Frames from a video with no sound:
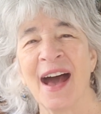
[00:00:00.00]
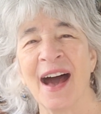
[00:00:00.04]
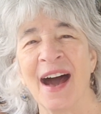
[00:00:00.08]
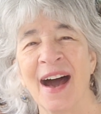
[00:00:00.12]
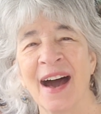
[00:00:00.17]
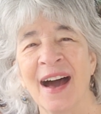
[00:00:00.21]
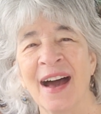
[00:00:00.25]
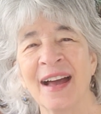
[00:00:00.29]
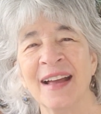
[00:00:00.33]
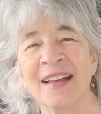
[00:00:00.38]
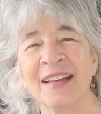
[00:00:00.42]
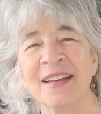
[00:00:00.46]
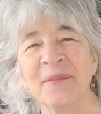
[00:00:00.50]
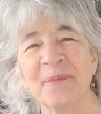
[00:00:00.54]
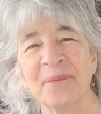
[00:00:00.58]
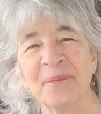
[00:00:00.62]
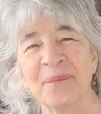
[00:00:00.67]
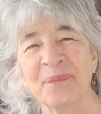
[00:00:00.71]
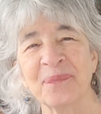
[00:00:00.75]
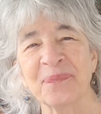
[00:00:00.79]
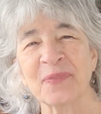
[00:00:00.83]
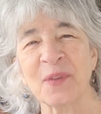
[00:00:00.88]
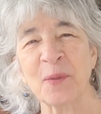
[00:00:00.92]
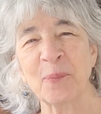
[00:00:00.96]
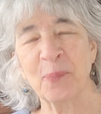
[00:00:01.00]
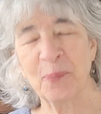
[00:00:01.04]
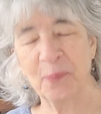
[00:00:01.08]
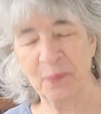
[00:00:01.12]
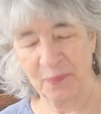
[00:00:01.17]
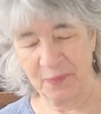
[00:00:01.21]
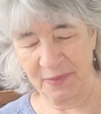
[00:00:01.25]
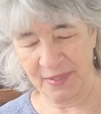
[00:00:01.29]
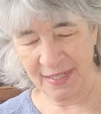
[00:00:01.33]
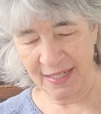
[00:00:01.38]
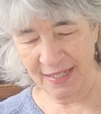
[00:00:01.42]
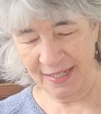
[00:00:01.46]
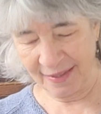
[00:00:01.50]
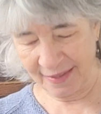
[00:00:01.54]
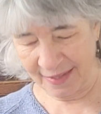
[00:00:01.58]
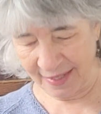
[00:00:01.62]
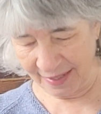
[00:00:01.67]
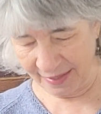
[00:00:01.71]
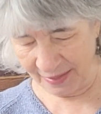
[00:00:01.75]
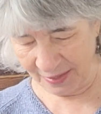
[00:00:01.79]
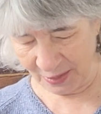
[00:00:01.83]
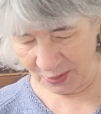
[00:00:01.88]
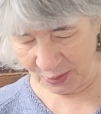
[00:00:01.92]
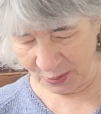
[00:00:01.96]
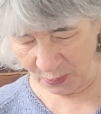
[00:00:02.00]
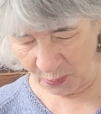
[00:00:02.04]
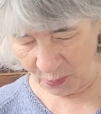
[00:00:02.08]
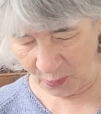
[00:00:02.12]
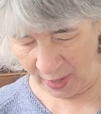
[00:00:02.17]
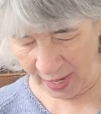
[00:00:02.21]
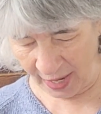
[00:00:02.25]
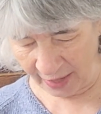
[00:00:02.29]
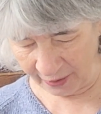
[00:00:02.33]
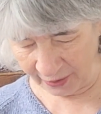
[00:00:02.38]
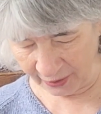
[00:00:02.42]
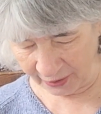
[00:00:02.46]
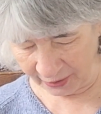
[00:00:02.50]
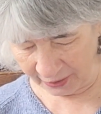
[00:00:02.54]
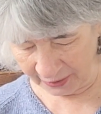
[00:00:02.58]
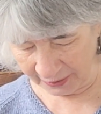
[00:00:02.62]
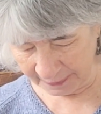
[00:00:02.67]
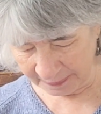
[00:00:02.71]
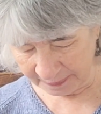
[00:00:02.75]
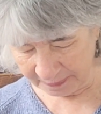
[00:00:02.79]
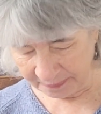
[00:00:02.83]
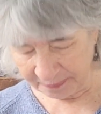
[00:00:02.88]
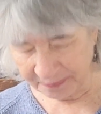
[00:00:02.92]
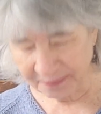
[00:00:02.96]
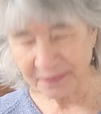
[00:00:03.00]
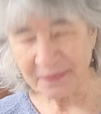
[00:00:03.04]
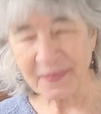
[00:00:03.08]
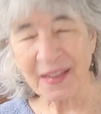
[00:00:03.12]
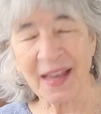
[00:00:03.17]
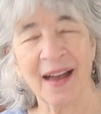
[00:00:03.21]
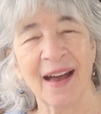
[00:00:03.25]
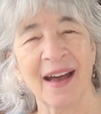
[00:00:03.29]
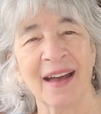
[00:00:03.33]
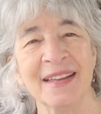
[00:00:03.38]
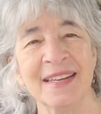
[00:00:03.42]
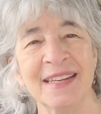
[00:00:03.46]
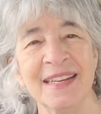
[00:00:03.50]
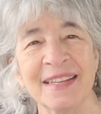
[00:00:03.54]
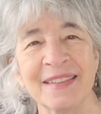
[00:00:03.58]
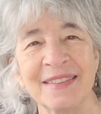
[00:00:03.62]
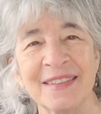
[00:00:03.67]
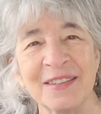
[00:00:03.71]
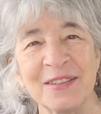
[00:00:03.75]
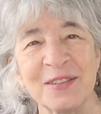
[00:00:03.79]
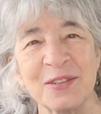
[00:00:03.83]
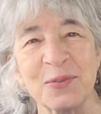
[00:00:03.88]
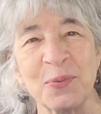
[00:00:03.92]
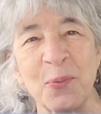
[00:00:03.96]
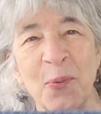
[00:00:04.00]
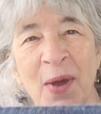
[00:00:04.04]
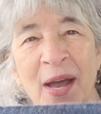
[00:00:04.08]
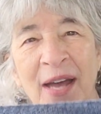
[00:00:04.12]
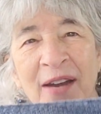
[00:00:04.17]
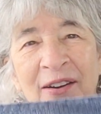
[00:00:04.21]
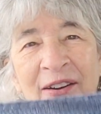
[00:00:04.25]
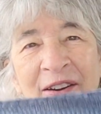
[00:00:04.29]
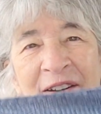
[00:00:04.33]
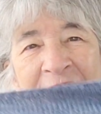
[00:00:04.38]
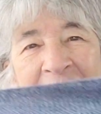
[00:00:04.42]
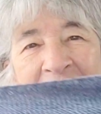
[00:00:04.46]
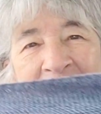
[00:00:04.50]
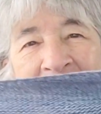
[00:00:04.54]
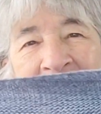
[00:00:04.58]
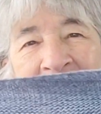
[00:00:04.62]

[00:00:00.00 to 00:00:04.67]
I did this sweater. I knit this sweater